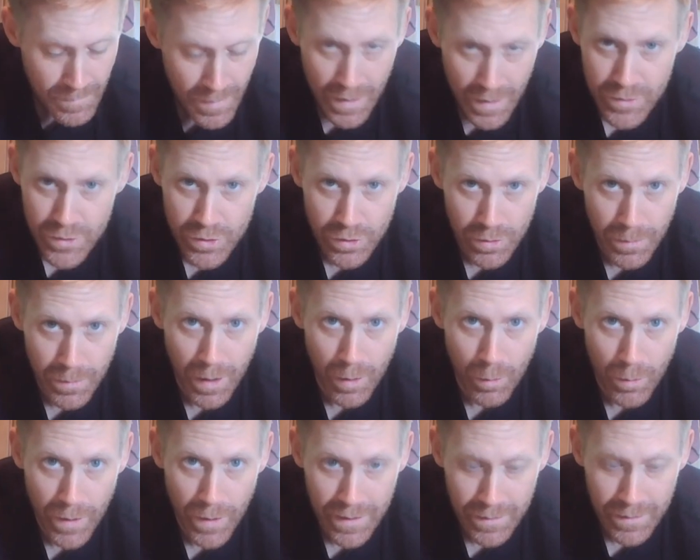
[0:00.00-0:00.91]
shoot them
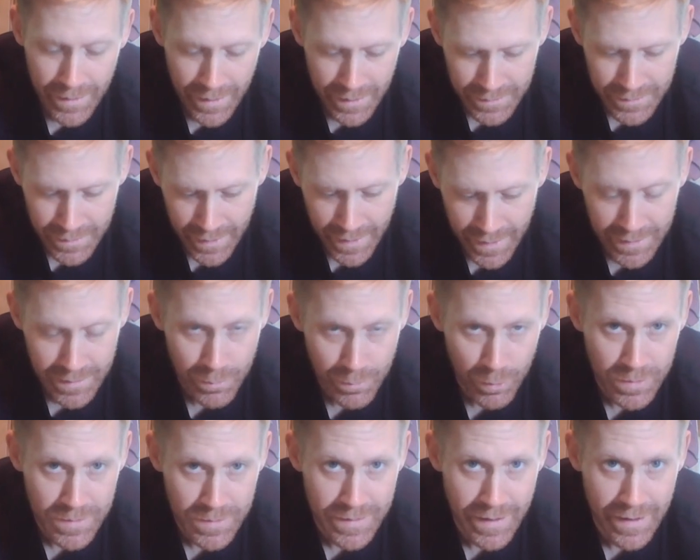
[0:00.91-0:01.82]
our way. Like I said, I got some
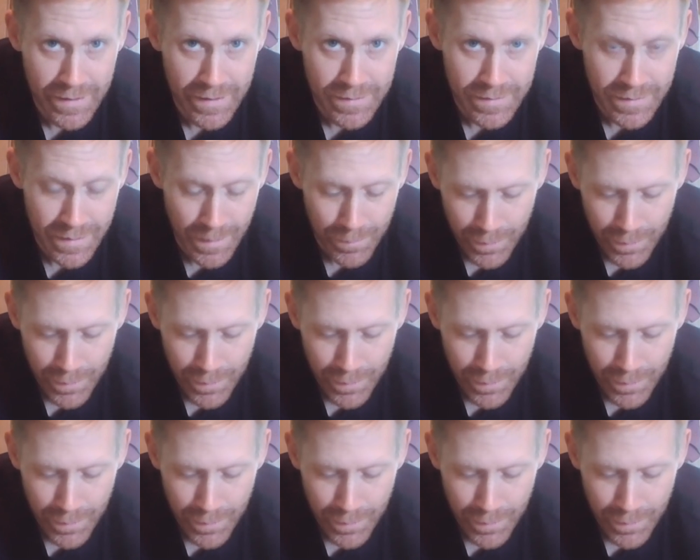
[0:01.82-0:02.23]
more steaks.